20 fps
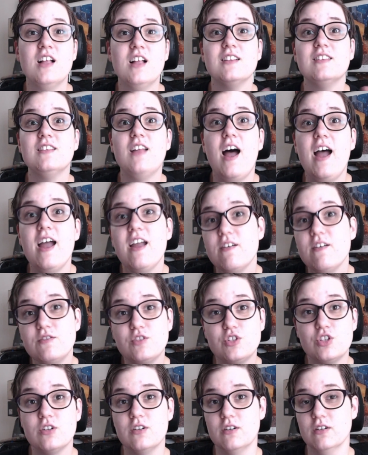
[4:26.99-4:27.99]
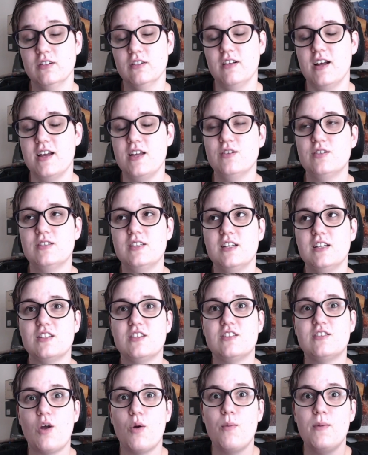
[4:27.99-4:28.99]
LiveJournal, I used to get
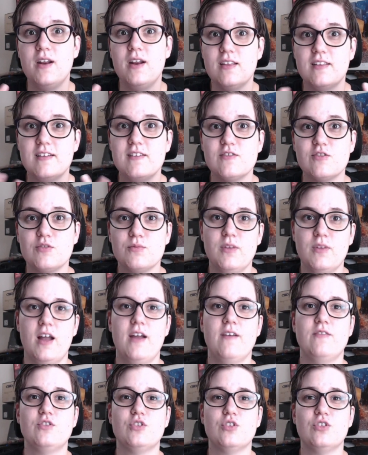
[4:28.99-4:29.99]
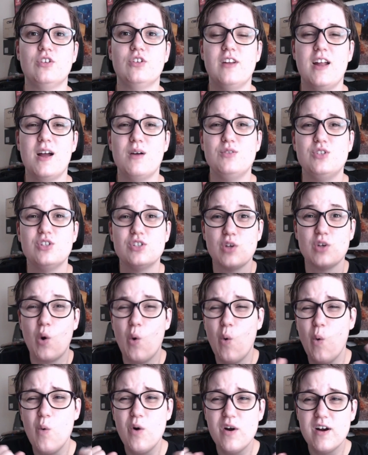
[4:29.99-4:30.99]
so many things from LiveJournal, and I would just
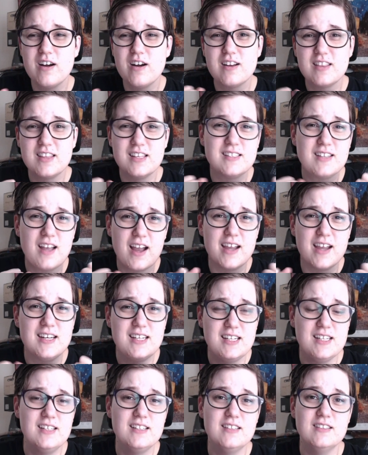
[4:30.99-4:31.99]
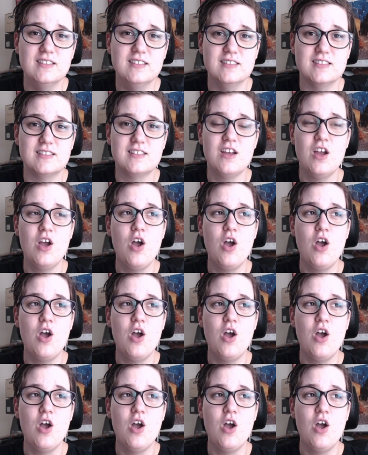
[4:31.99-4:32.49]
hoard these ideas,